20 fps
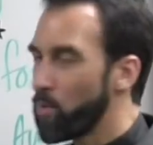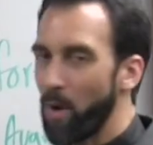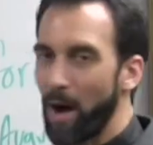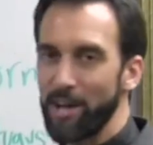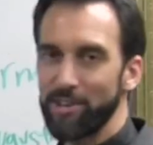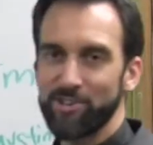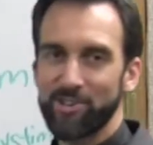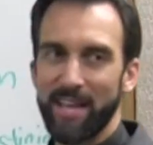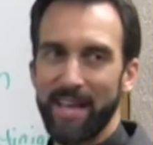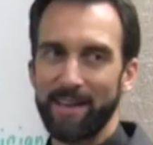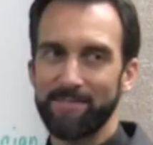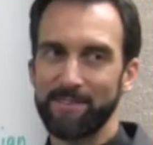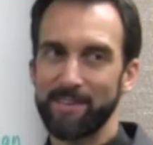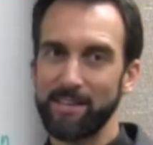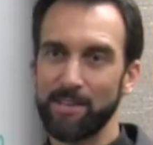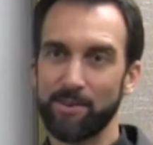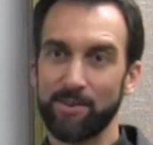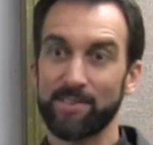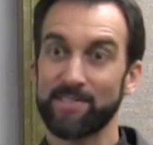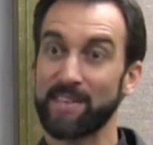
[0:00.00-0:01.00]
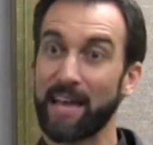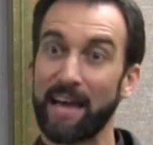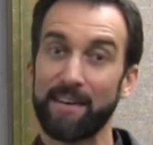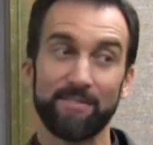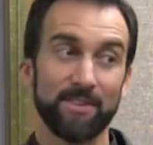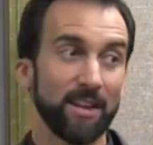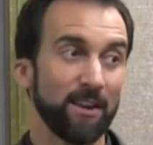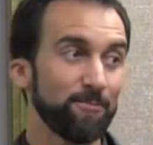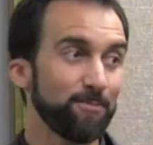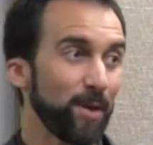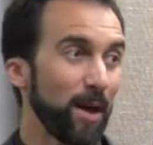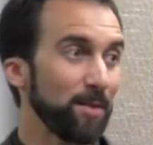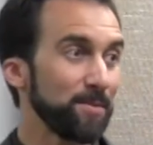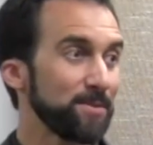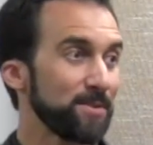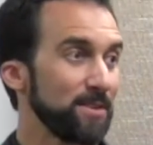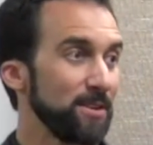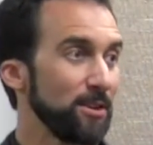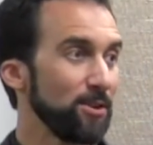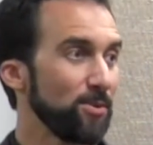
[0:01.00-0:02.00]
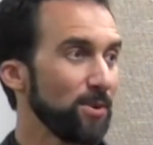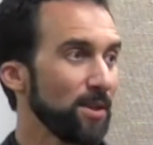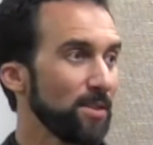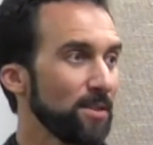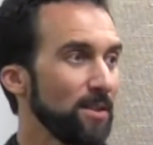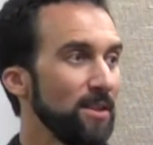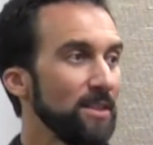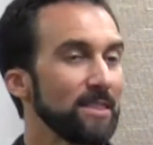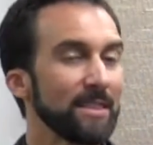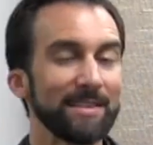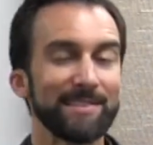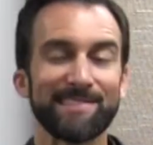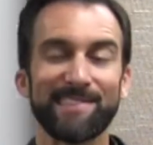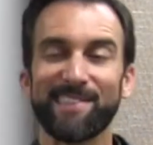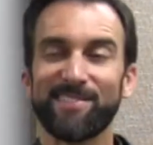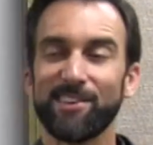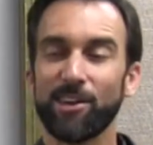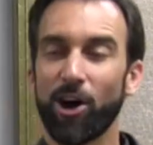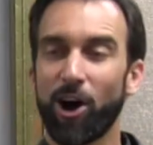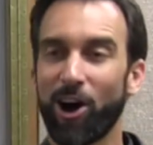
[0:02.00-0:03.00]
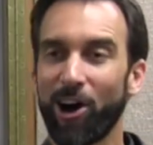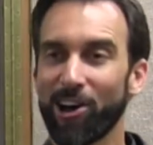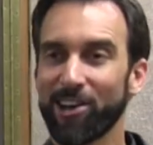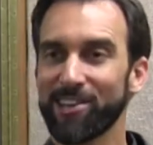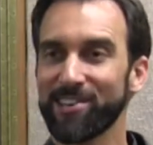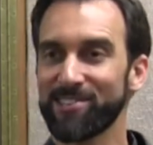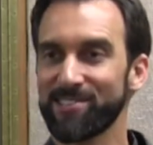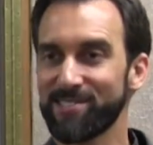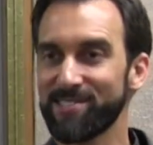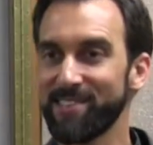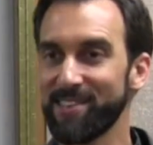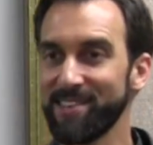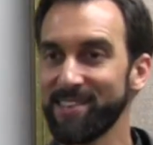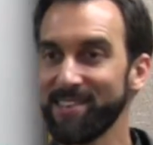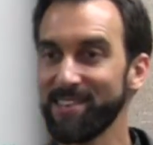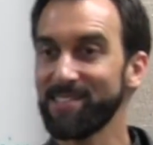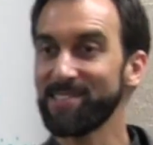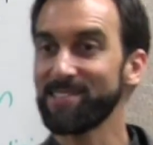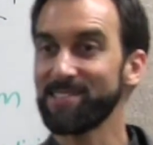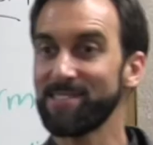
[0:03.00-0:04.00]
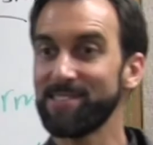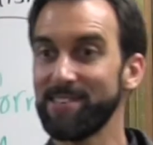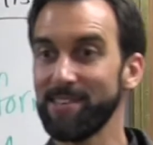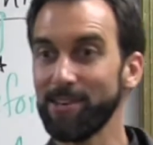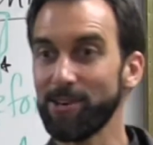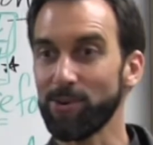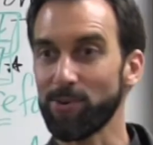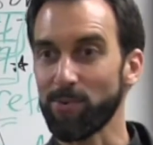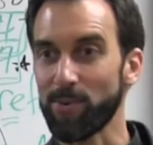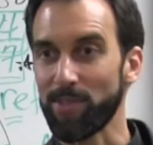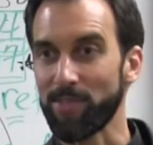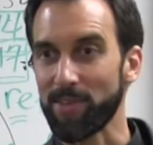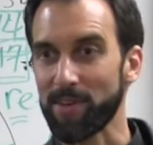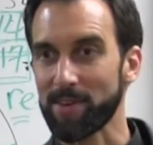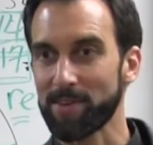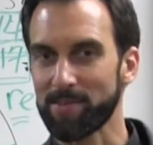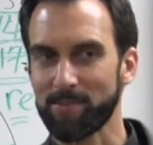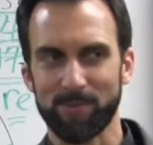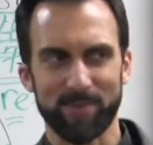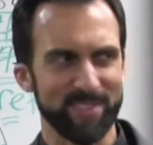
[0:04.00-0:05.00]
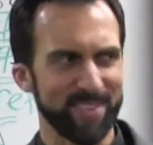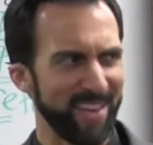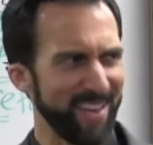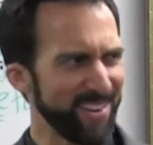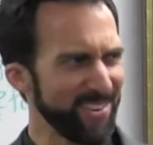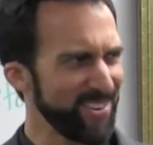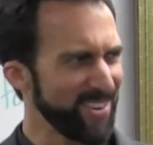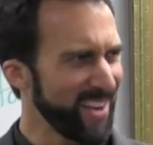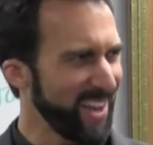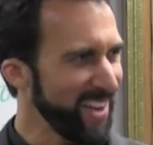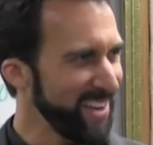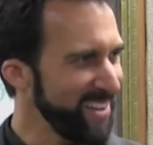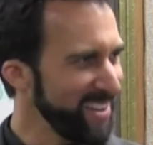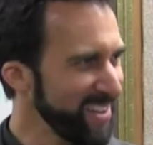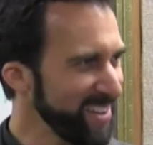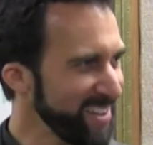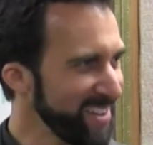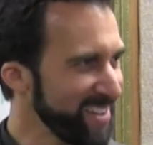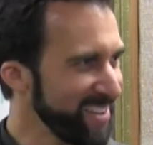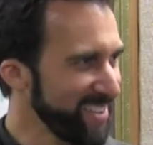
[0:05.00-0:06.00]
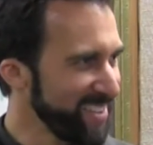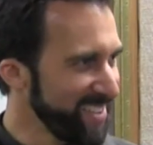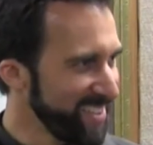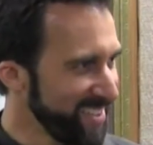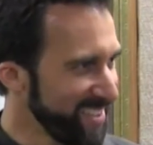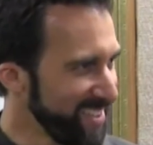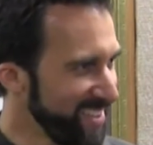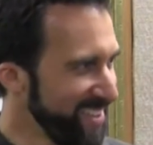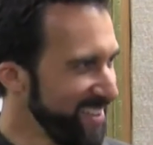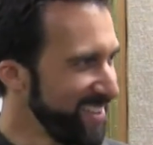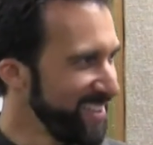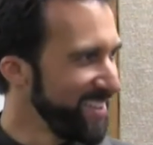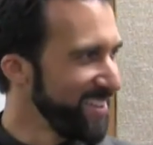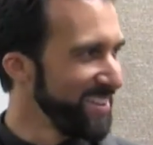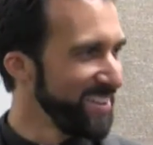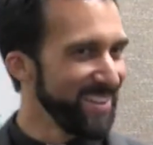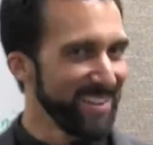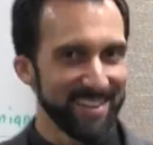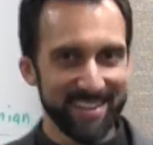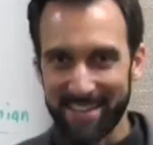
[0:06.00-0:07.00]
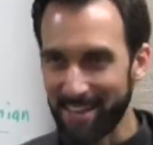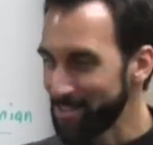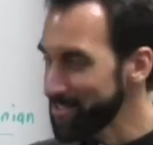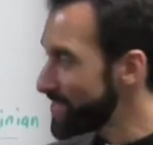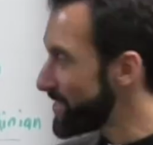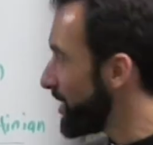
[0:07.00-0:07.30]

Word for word: why should I have to deal with this? I have enough problems to deal with. Let's let the Augustinians deal with it. Is that a good idea? Tells